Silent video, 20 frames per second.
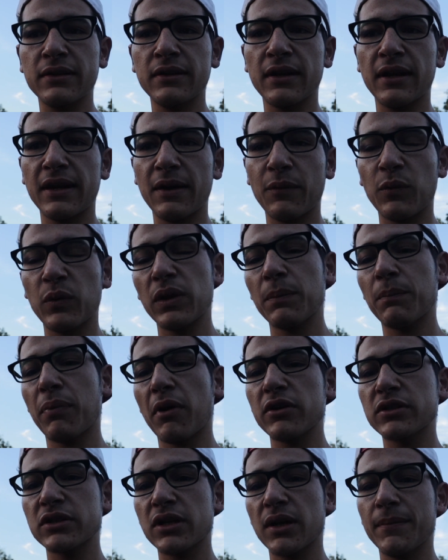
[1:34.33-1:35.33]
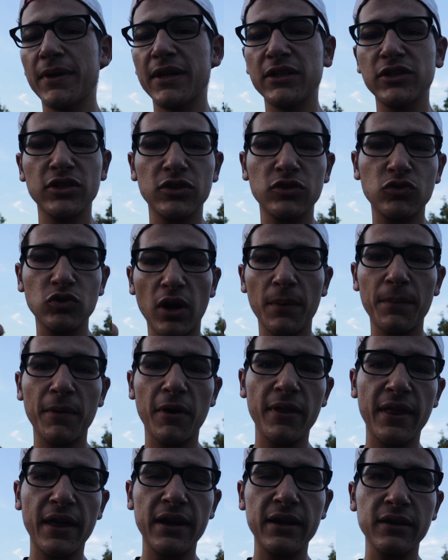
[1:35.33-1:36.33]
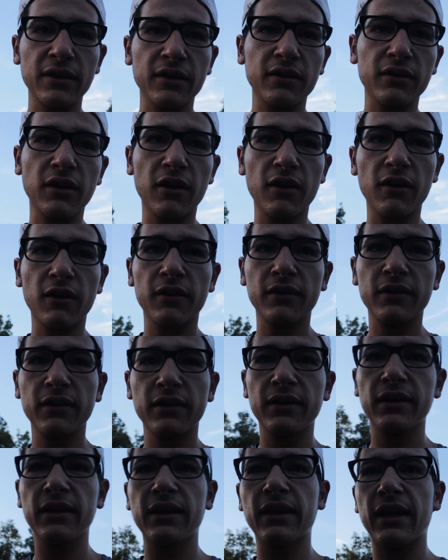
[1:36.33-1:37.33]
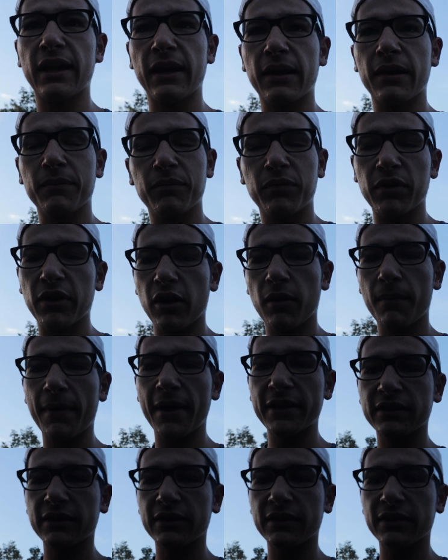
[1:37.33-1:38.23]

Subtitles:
And then when the parts come in, just drop all that in the car and put it all back